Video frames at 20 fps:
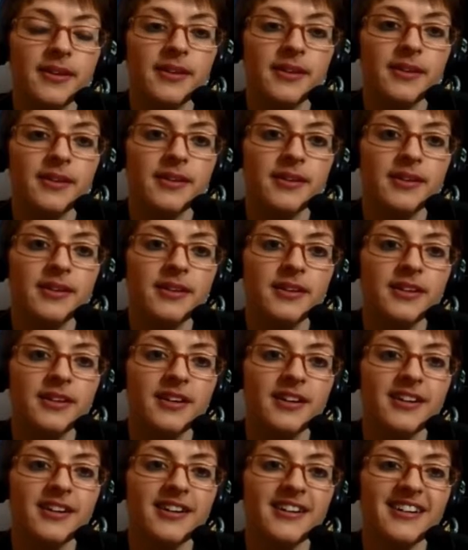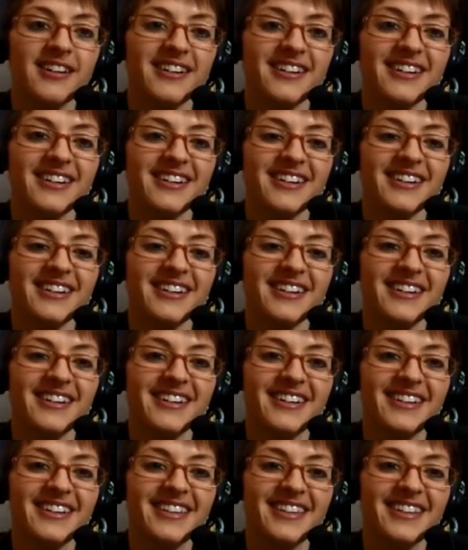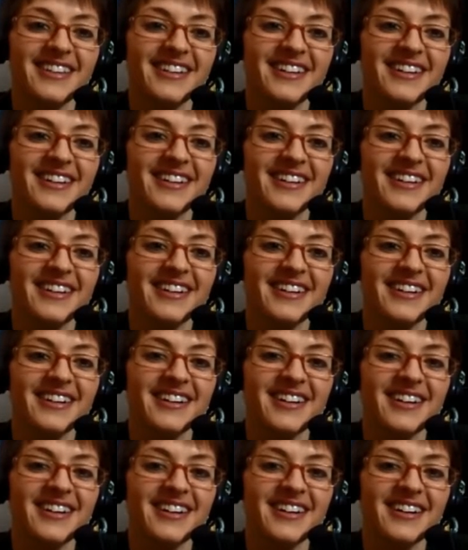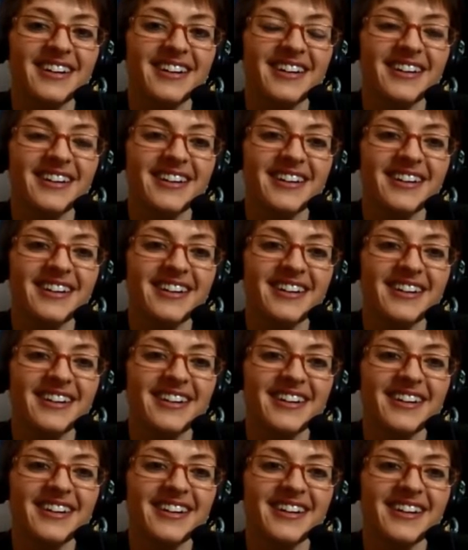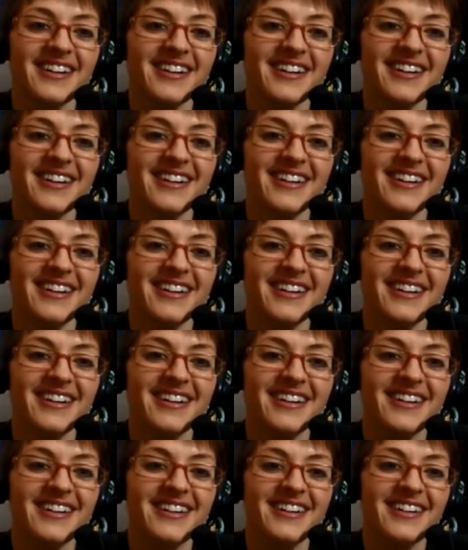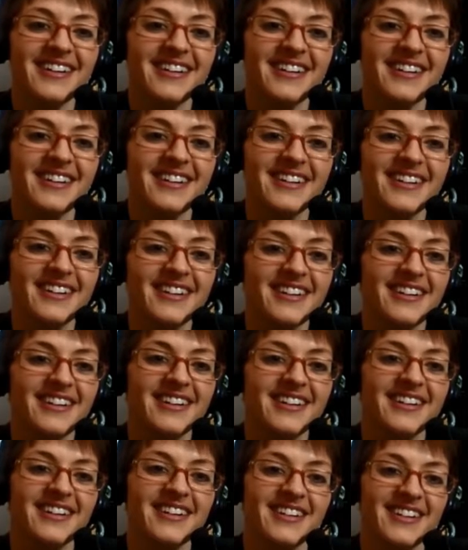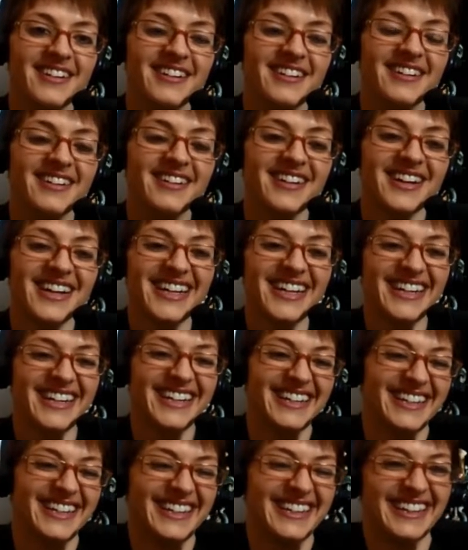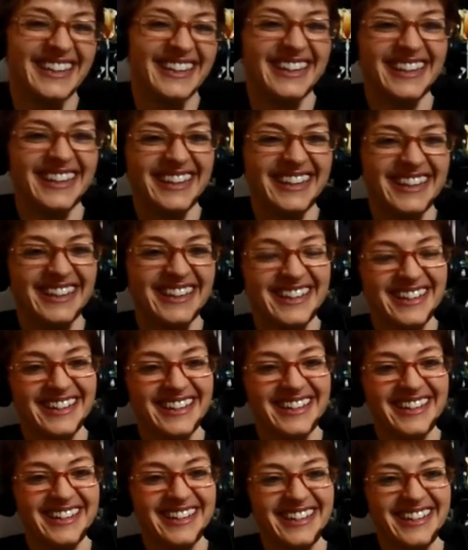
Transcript: (silent)